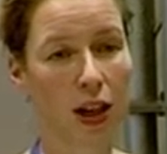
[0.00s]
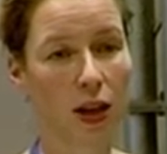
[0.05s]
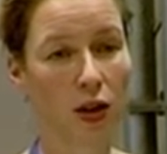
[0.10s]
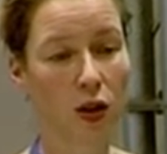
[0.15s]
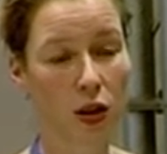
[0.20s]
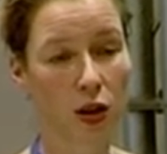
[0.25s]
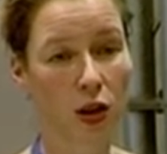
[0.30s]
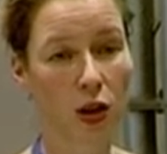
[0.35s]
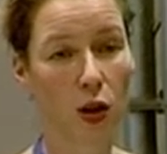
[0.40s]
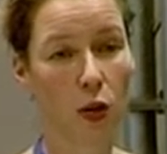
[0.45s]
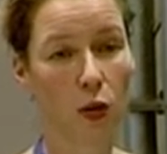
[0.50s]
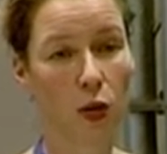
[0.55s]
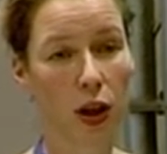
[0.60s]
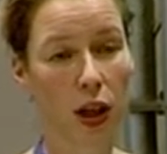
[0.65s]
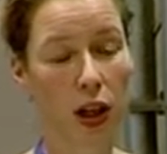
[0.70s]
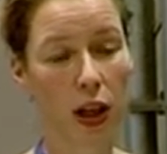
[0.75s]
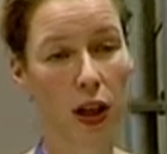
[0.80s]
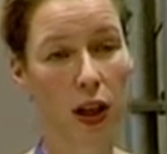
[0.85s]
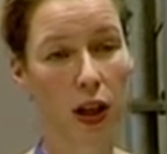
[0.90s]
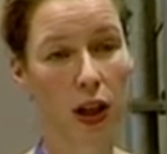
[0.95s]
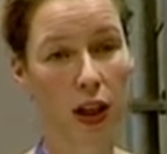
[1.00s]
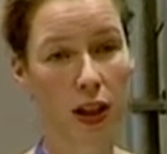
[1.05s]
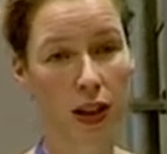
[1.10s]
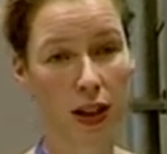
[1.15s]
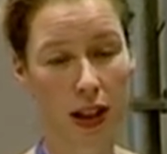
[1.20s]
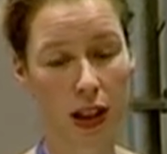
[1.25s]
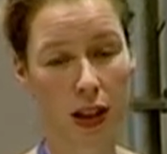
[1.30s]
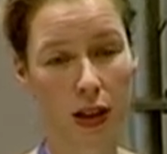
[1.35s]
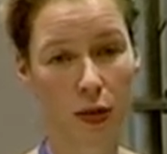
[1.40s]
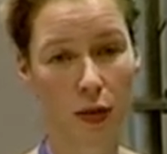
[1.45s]
not only
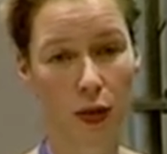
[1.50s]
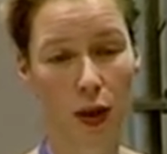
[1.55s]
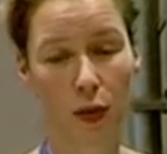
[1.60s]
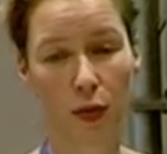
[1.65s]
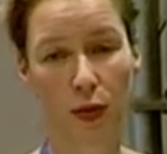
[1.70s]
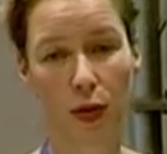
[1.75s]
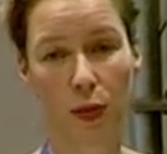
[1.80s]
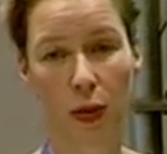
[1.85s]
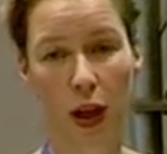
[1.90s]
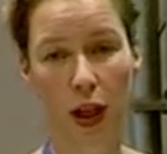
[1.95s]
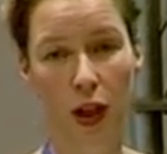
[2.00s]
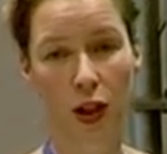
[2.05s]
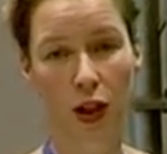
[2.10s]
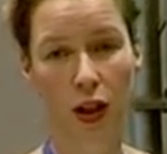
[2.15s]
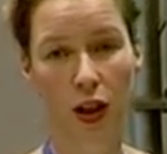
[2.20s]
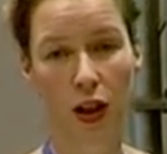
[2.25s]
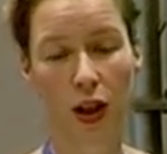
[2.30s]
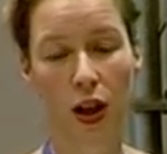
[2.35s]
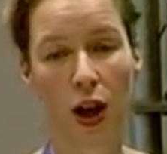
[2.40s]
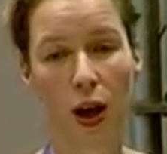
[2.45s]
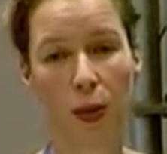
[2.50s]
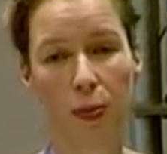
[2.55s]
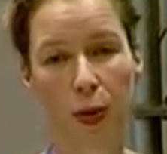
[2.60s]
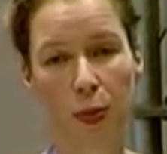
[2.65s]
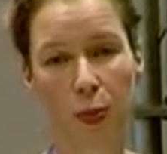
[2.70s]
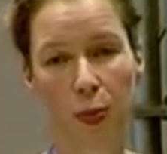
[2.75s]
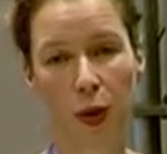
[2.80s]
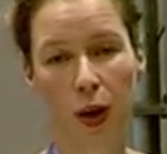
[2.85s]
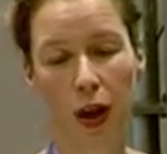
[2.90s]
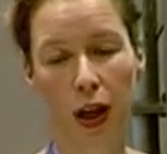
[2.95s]
sensory information,
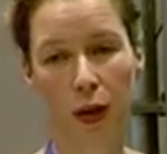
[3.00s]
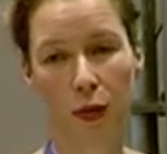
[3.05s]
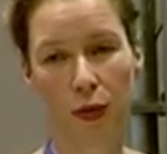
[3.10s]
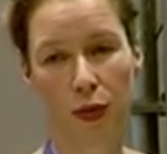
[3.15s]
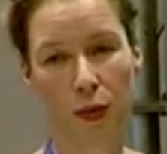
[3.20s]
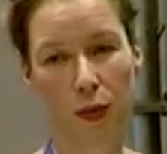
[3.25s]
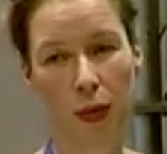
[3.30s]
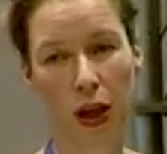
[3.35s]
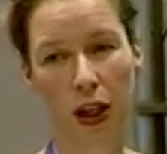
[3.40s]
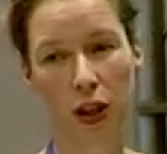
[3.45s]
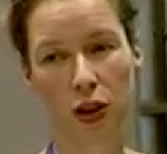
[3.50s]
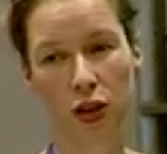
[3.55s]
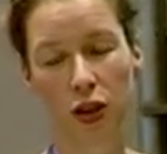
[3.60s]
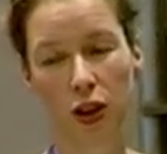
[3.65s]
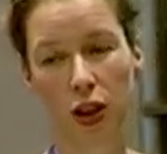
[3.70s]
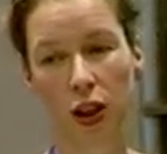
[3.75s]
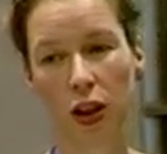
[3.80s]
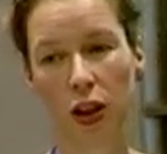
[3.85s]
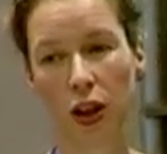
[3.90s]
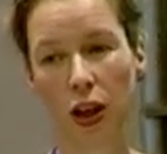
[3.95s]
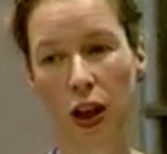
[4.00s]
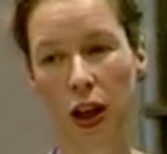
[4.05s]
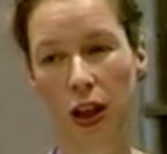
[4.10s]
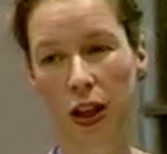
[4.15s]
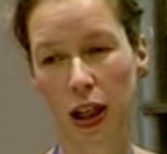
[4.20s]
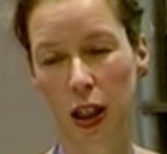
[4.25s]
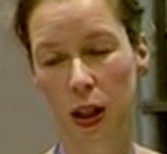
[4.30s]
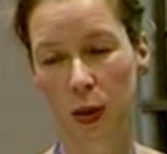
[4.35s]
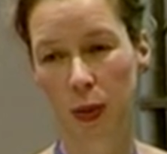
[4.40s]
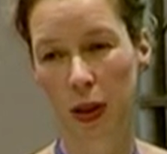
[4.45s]
but prior information and
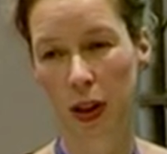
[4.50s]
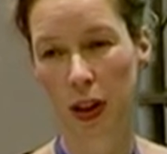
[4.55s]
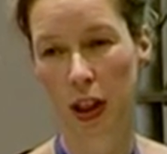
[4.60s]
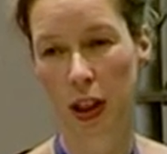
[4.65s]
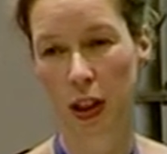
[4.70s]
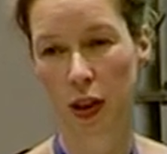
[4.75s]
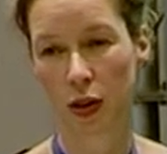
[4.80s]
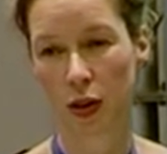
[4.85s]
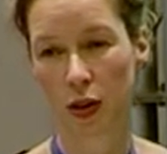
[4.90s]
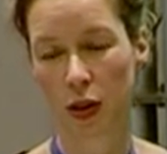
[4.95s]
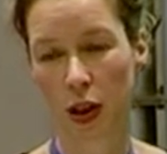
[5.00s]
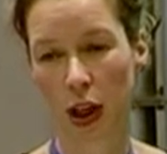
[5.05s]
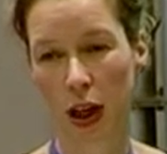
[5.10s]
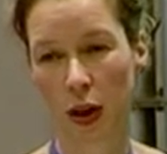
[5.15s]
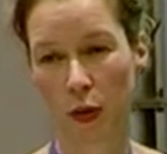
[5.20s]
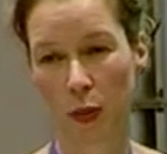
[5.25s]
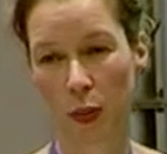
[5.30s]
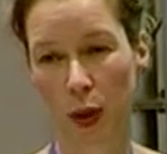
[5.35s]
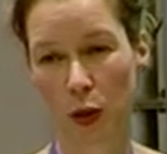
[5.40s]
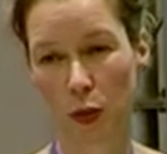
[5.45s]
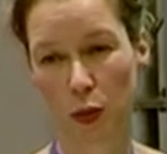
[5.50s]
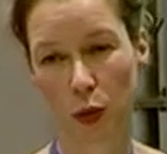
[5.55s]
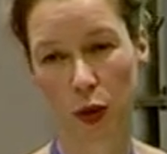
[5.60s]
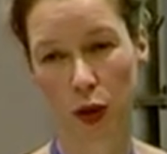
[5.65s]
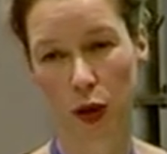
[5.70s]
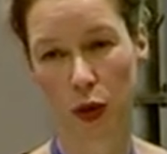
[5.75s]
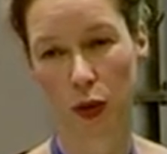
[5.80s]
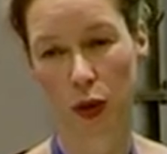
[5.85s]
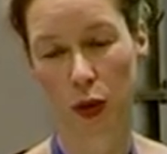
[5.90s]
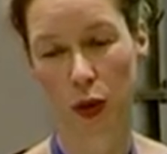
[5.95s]
expectations you have about
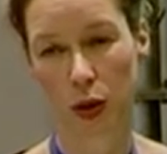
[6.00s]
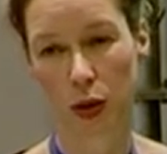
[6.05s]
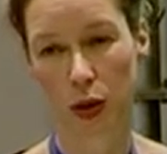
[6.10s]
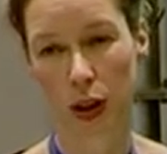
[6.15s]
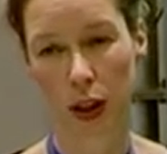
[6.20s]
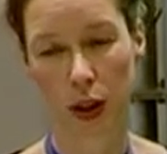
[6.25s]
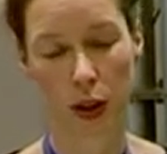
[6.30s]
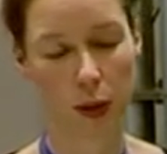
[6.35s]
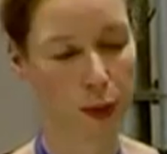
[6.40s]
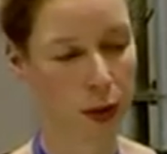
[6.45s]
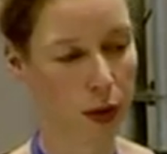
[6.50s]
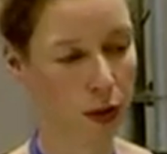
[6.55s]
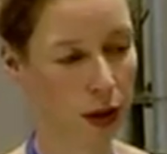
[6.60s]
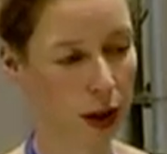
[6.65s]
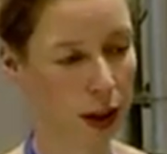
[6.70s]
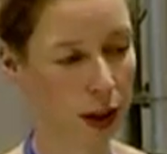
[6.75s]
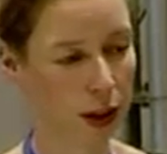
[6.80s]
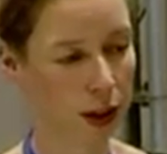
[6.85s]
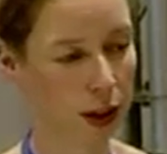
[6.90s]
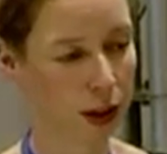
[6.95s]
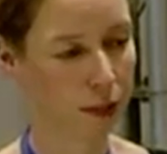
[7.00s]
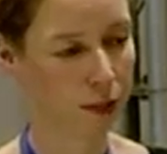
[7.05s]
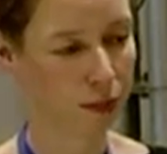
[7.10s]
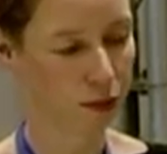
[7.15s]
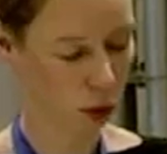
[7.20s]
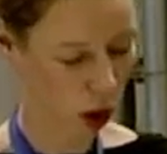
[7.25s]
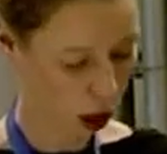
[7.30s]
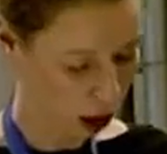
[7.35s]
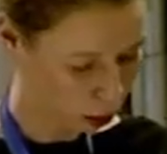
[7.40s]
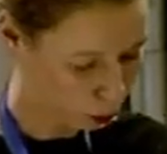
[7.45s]
what you're going to experience.
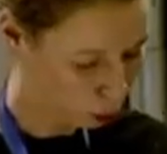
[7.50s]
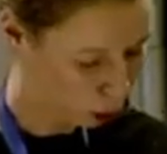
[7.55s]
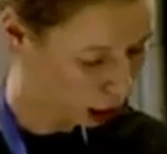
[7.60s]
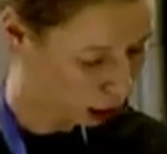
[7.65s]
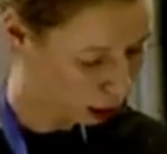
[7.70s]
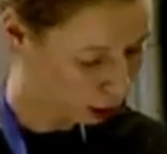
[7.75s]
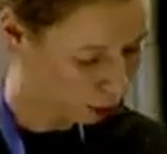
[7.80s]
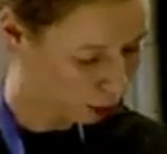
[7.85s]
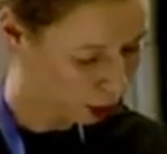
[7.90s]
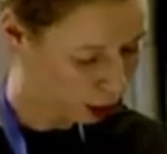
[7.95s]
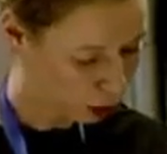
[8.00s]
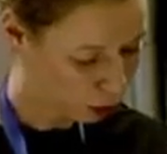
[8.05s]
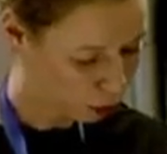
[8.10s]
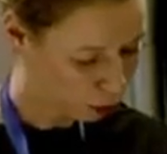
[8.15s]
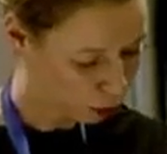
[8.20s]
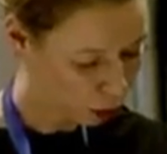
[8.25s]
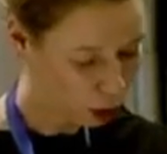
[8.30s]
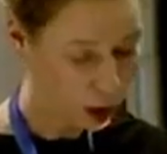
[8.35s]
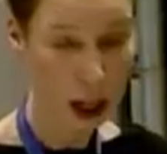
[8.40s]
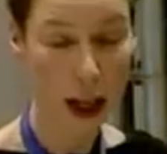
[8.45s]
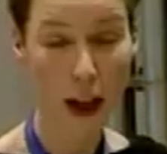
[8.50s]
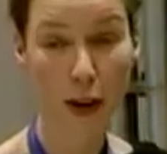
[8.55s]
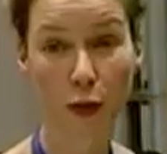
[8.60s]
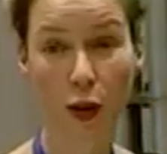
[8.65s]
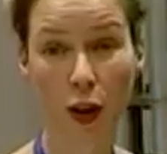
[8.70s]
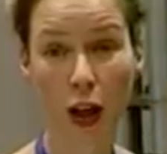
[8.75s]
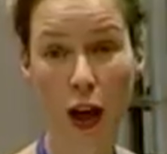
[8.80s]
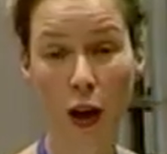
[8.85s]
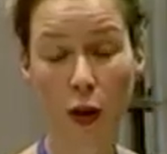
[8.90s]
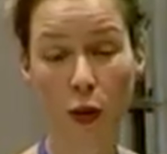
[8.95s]
And I would like to thank you for that
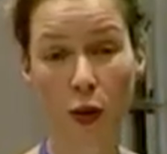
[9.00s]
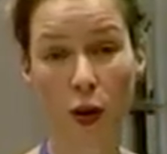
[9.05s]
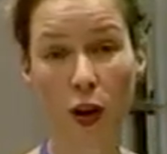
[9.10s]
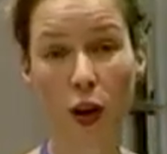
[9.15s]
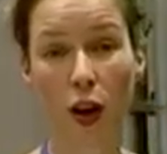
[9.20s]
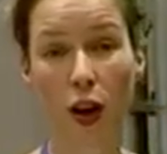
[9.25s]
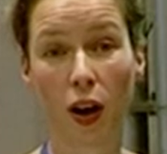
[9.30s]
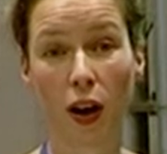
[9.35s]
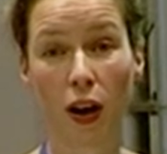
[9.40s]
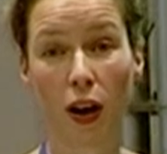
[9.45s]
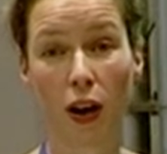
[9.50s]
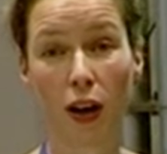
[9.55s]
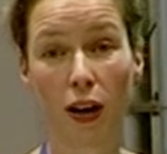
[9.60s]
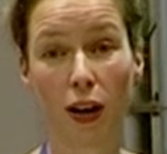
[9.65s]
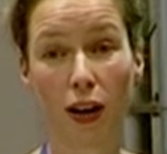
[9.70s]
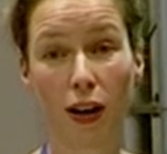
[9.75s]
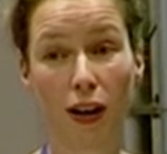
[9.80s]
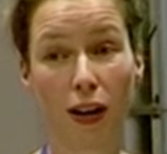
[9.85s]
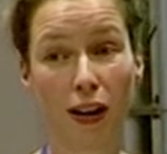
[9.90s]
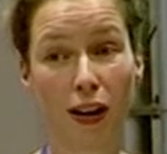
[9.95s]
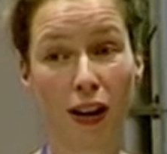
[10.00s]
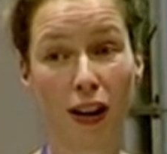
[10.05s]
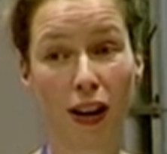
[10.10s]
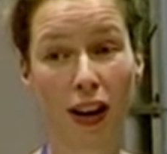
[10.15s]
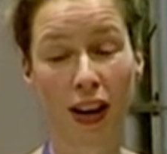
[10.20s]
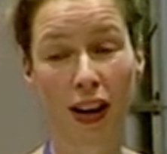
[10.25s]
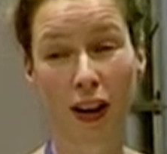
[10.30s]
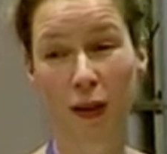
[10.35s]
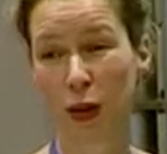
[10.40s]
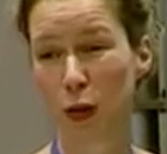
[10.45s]
for now.
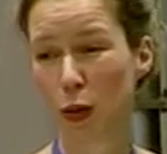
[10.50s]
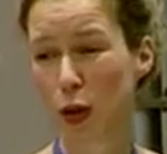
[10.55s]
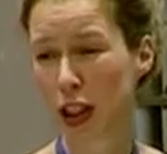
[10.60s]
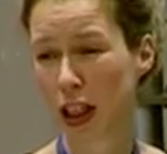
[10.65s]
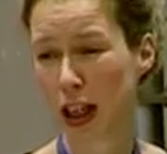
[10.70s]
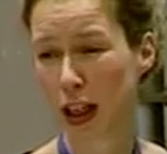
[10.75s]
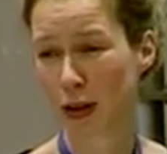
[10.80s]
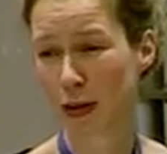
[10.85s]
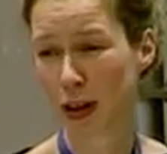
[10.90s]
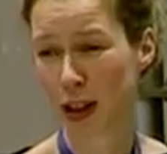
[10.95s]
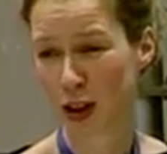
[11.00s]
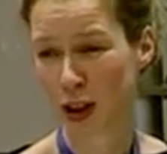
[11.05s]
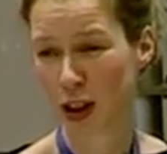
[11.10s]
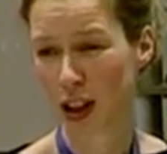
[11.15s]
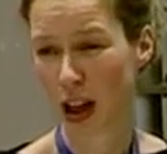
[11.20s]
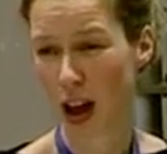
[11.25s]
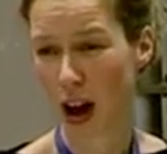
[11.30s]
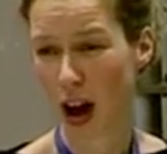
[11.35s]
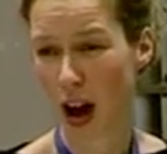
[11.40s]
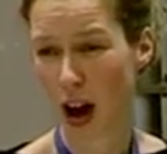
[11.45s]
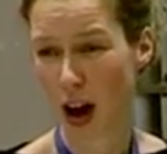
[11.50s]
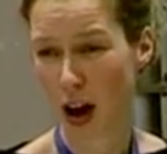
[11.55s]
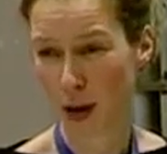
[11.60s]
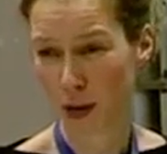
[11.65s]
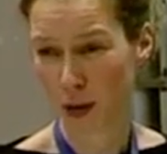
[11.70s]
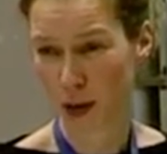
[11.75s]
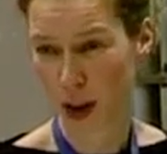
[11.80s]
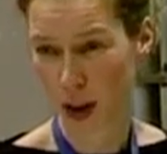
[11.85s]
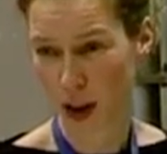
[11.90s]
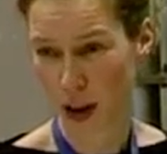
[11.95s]
And I think we take questions
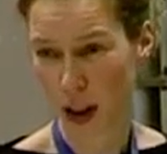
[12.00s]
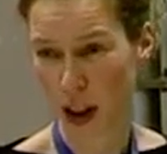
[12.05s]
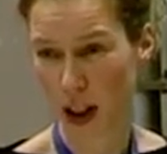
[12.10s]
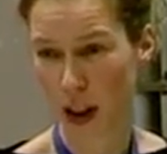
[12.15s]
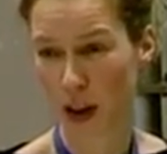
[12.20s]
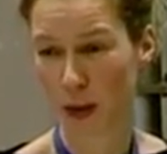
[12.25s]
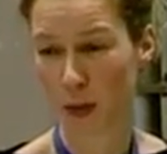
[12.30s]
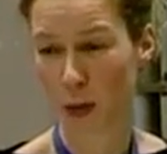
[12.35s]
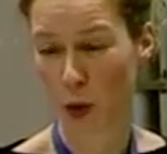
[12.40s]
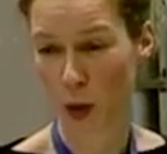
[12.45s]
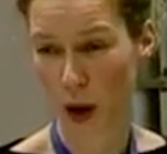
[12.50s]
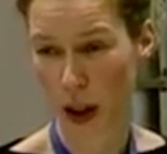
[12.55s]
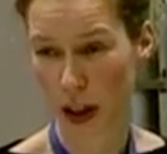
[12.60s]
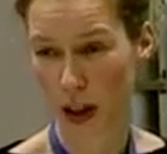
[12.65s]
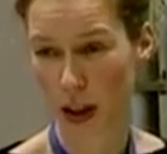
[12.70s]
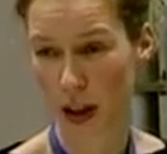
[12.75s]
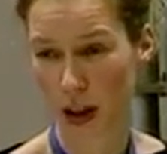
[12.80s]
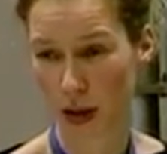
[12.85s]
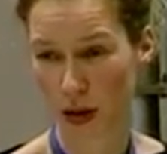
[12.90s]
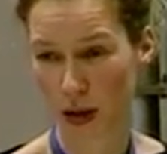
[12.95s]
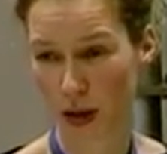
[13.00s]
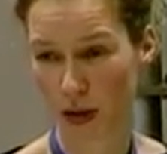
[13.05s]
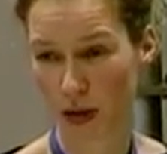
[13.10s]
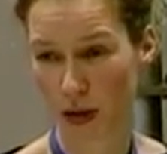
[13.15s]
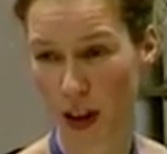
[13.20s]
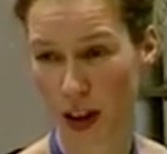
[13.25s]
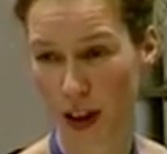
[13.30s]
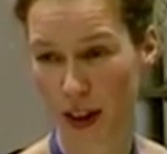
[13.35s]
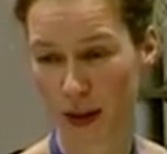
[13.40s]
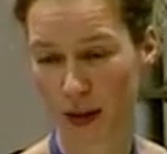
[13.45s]
after the morning session,
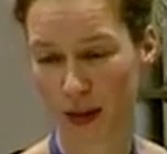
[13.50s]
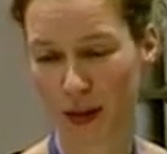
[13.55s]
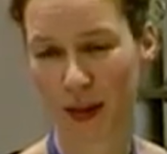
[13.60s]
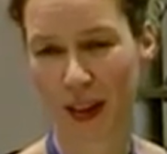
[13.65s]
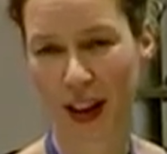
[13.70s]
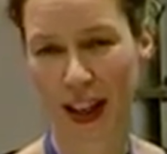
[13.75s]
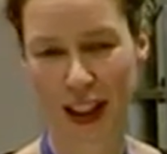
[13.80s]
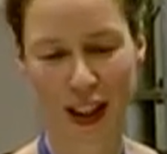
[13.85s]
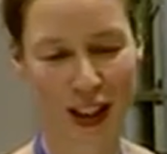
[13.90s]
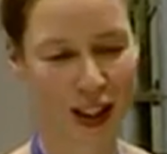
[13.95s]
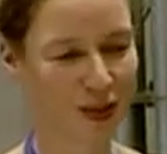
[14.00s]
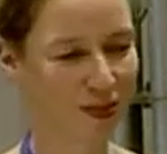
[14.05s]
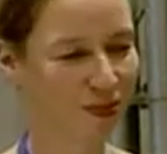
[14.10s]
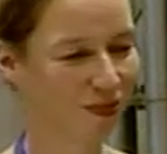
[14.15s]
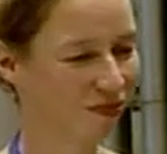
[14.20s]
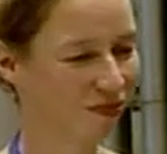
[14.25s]
right? Thanks.